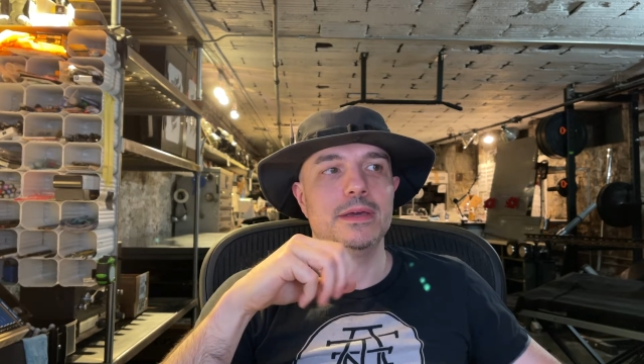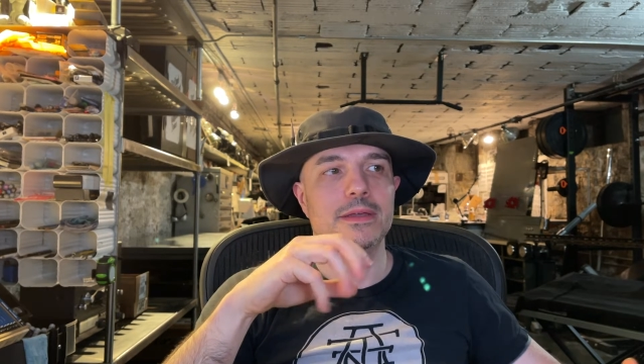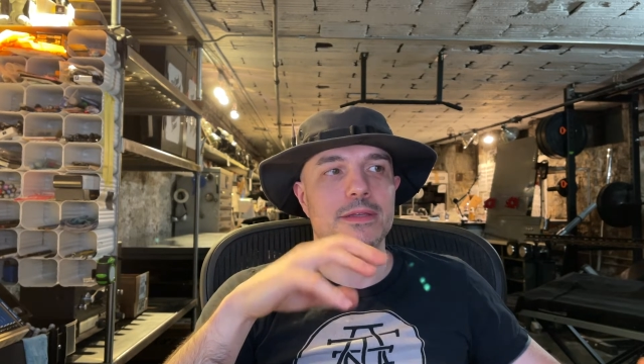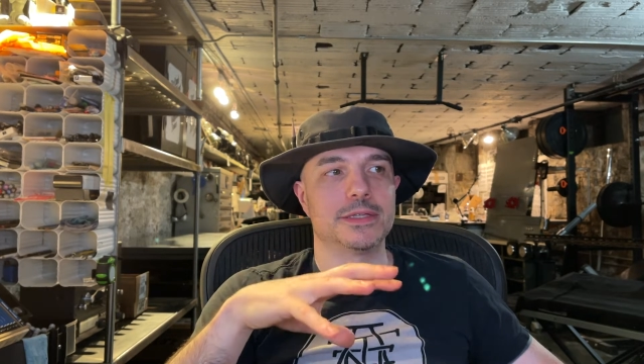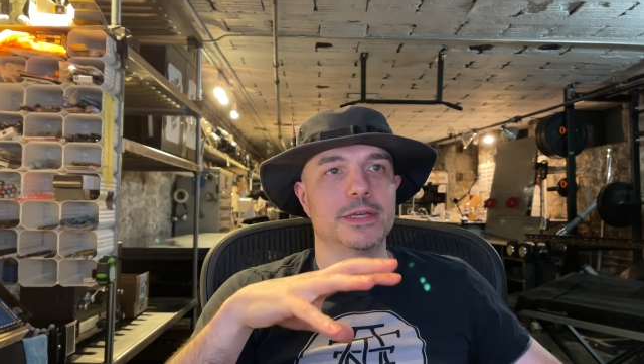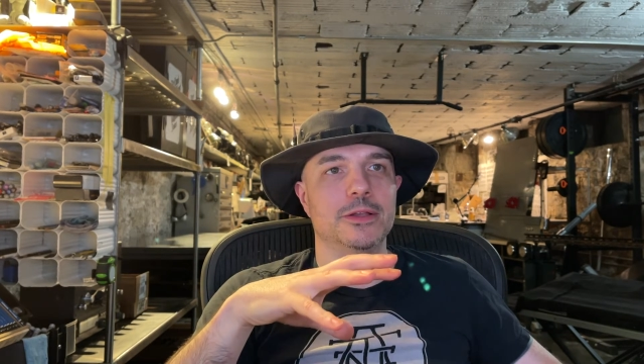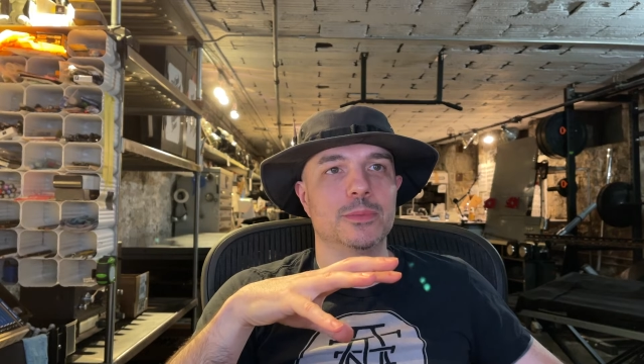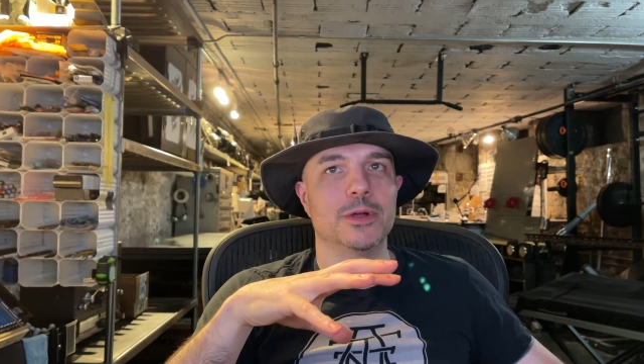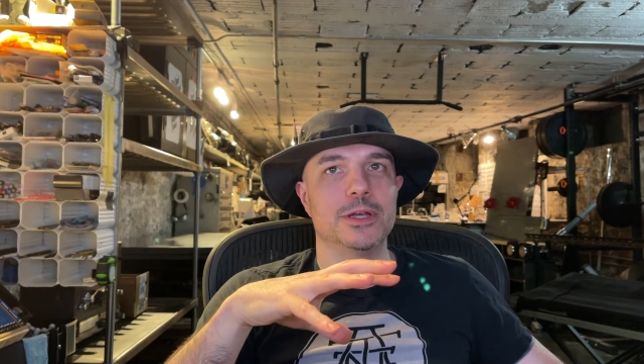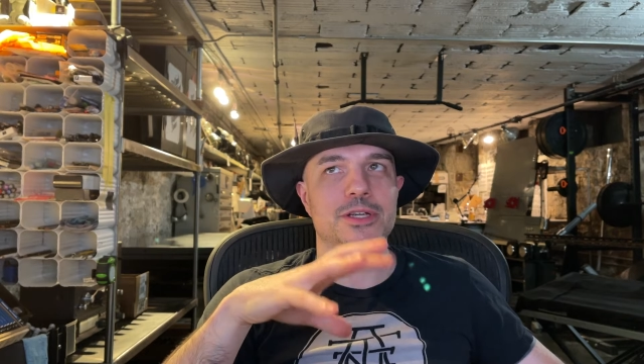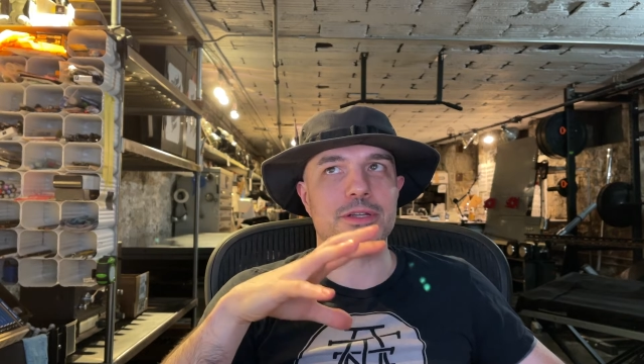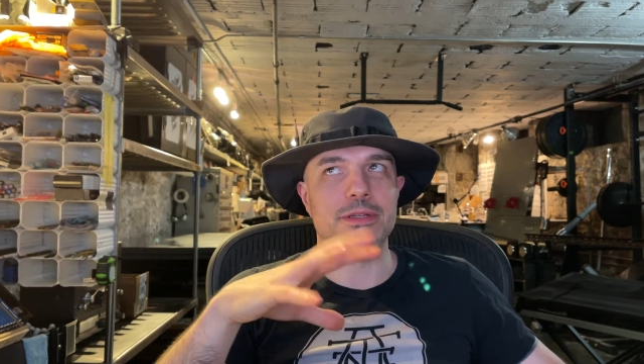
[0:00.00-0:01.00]
the
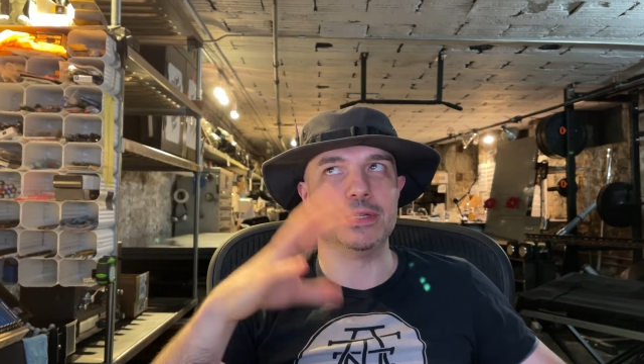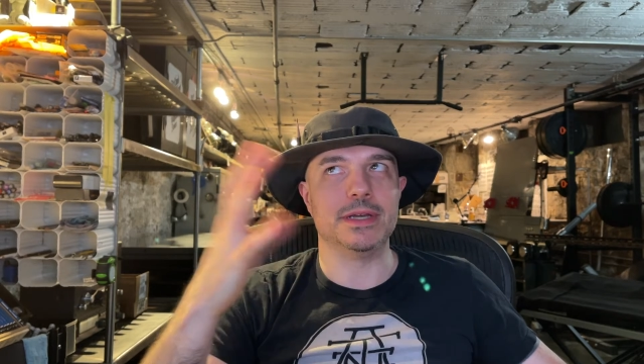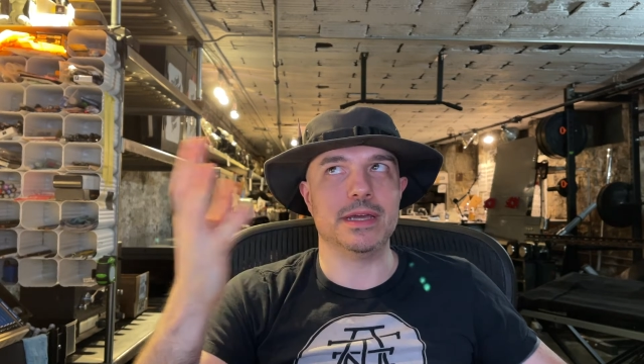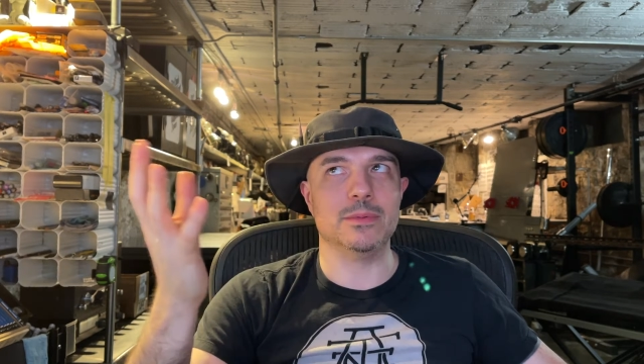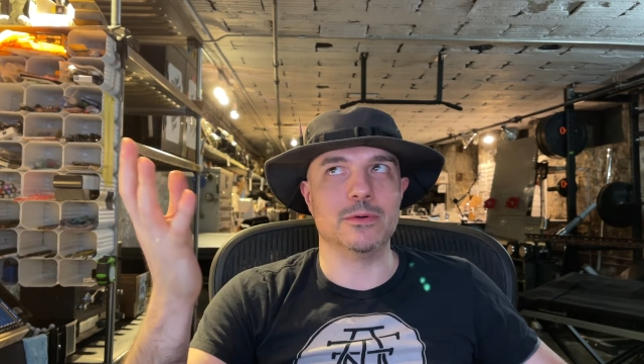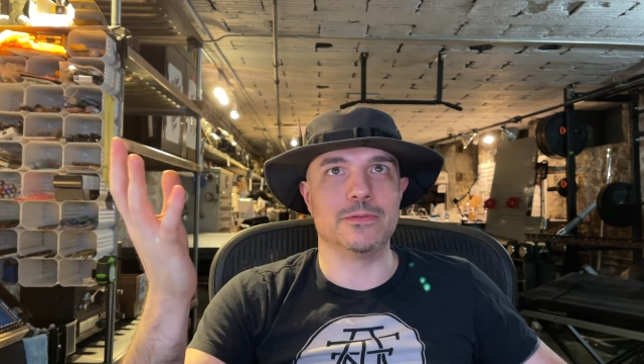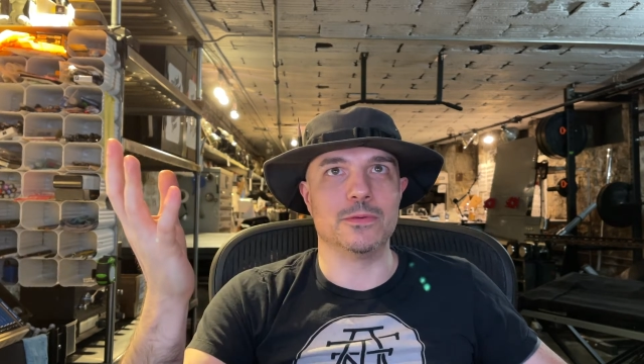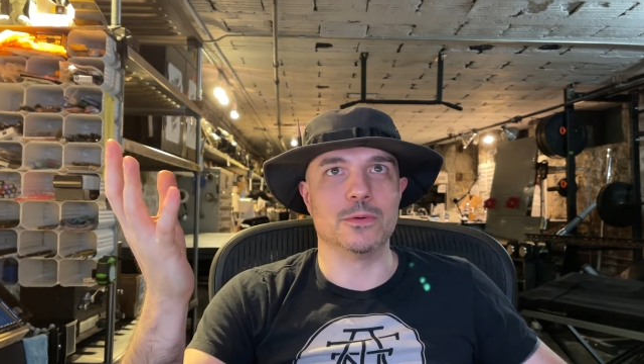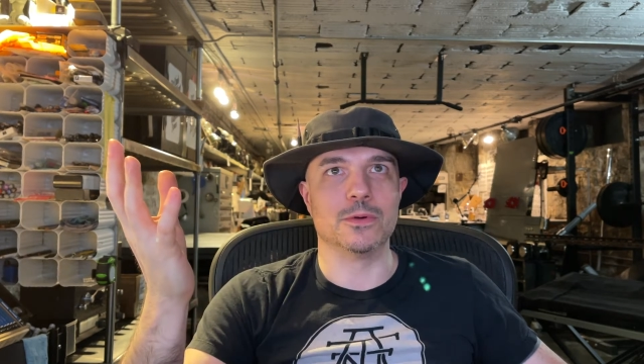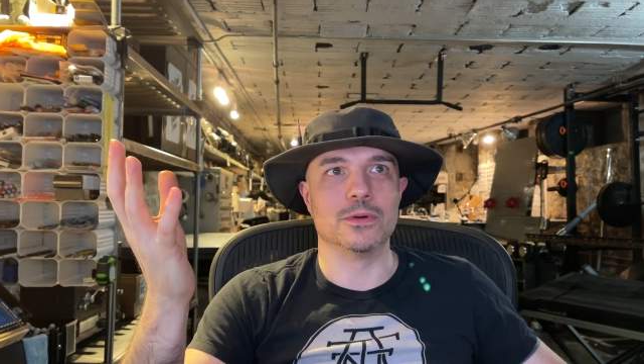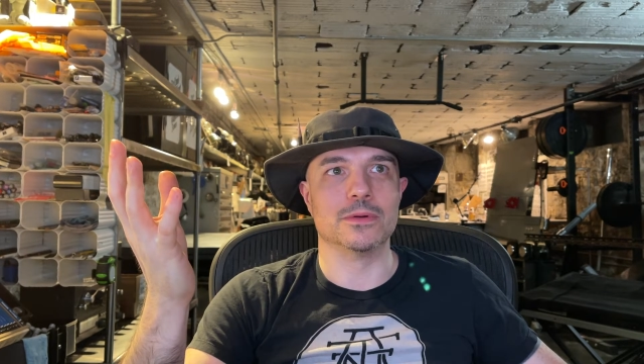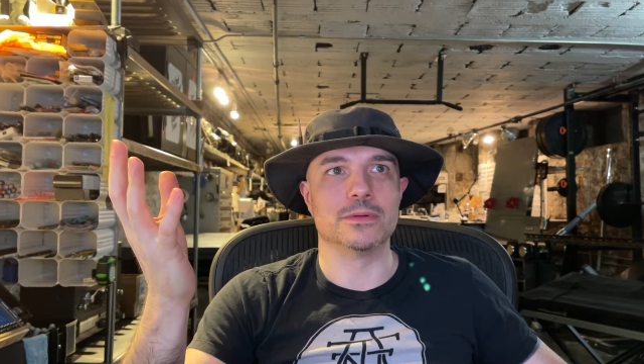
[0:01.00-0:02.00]
celebration the day
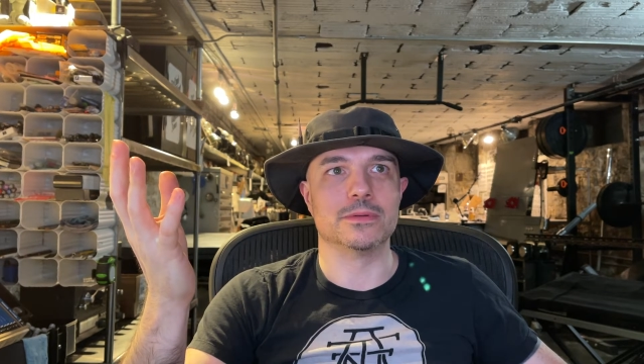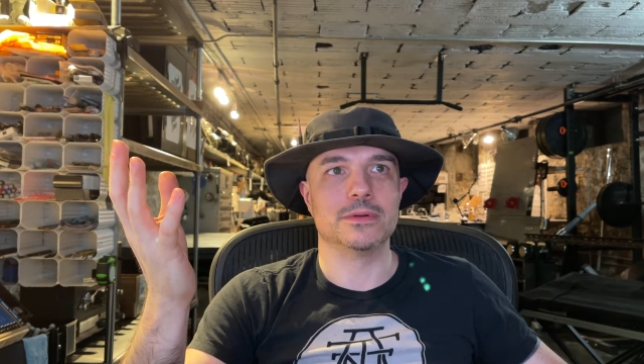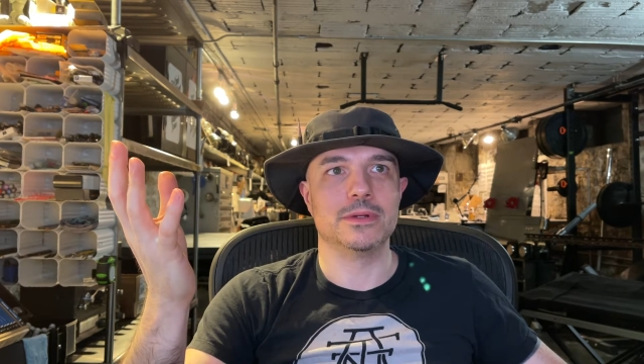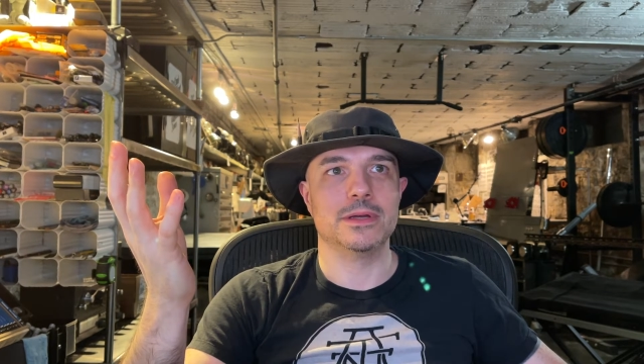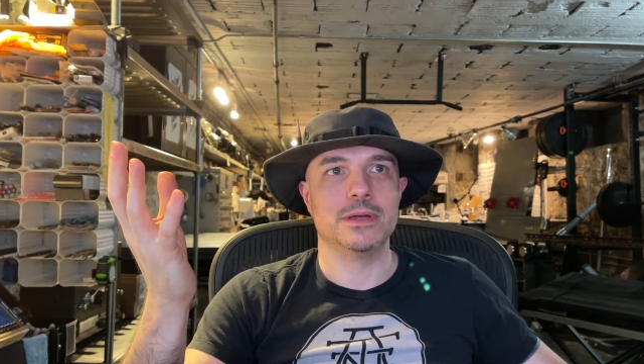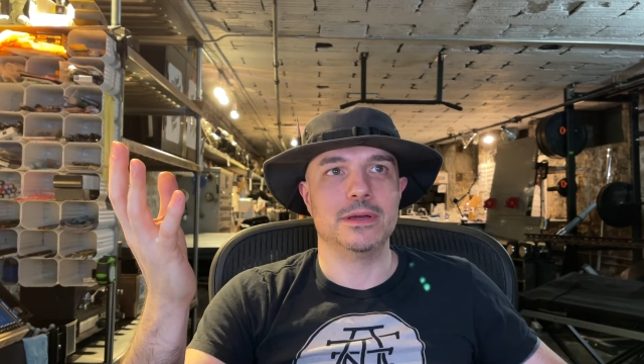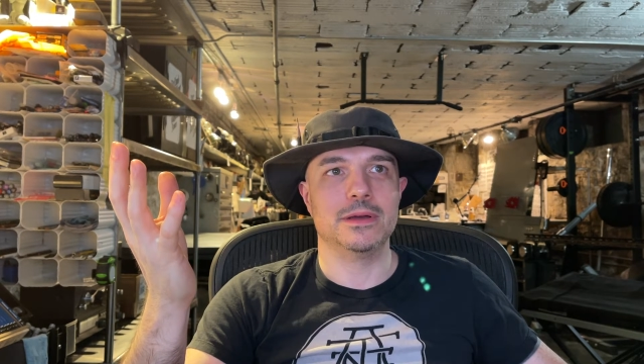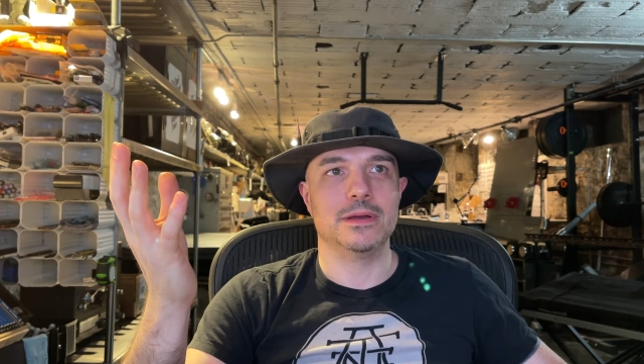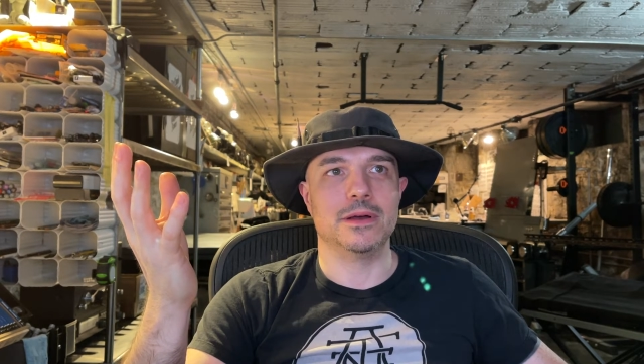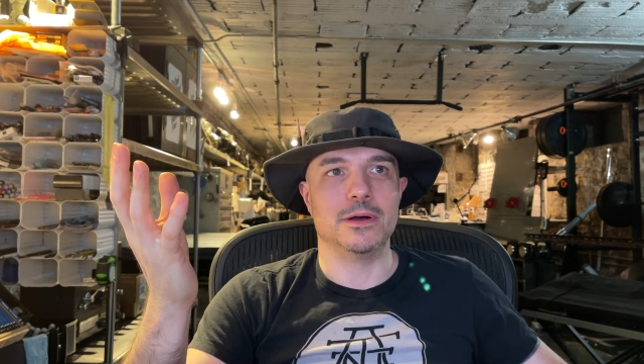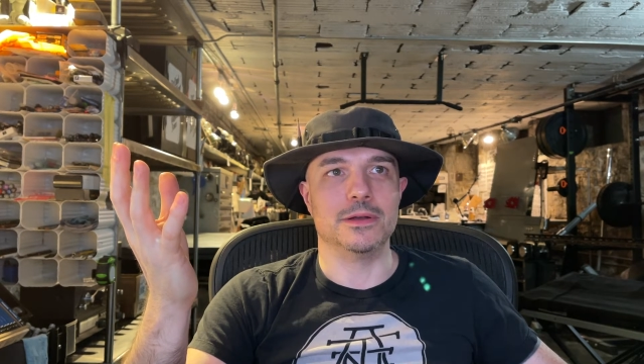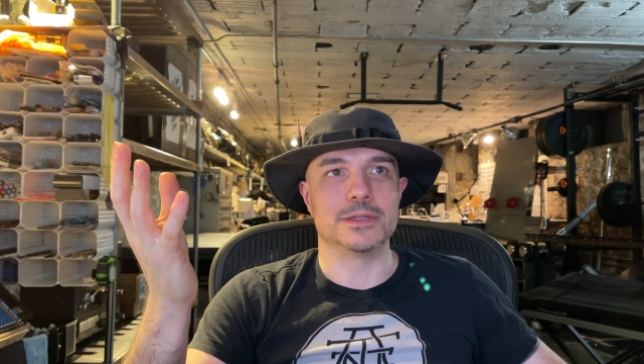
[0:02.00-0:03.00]
before
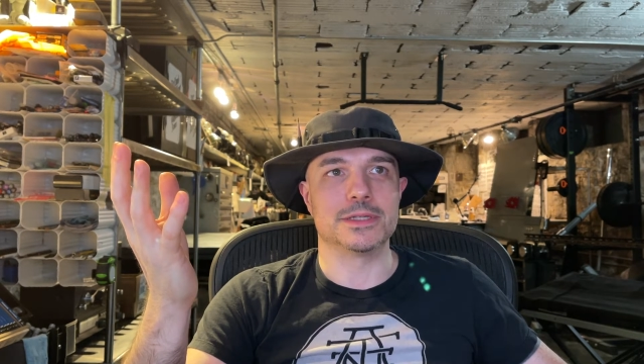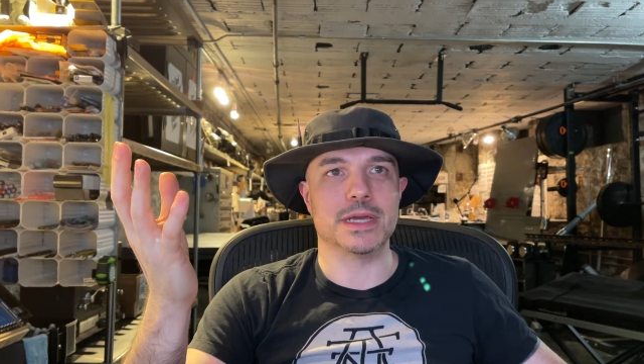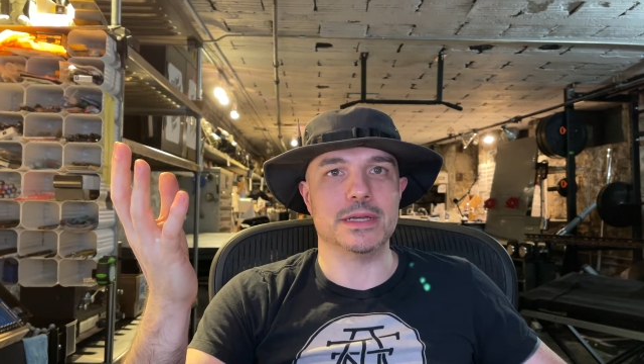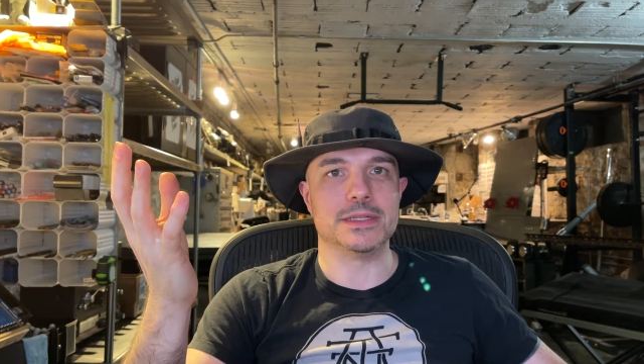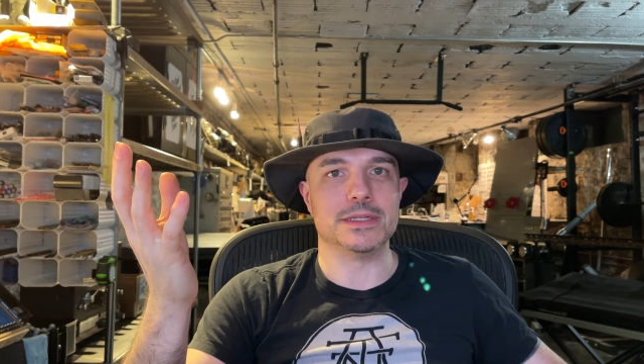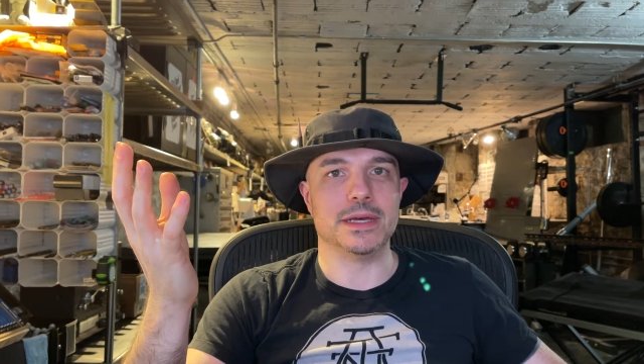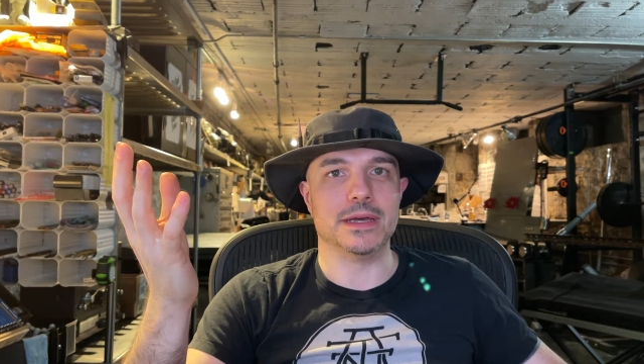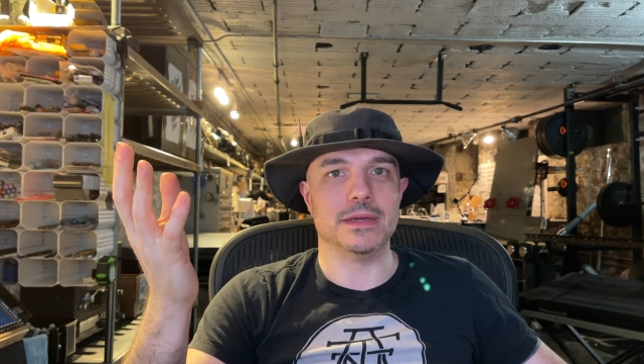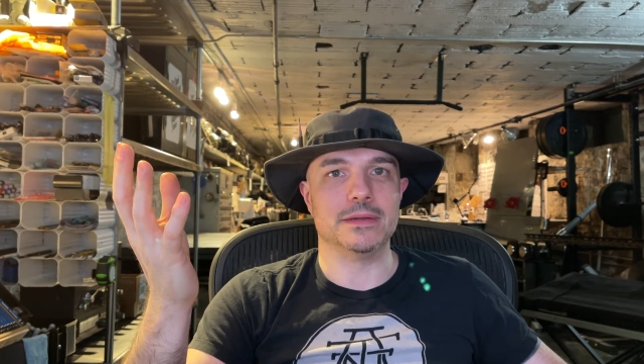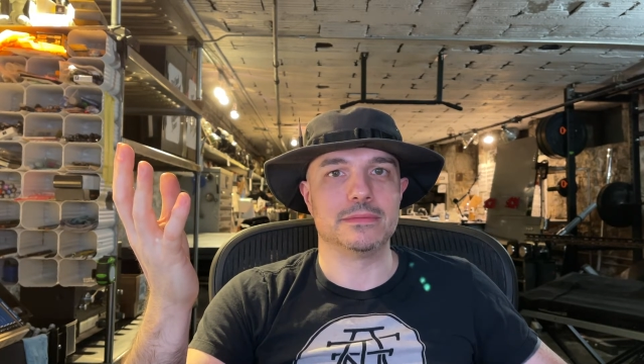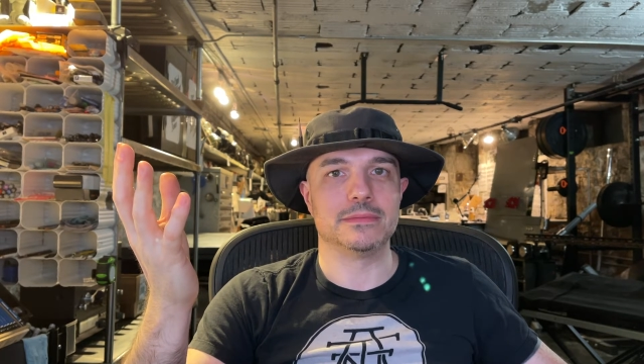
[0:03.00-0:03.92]
All Saints Day.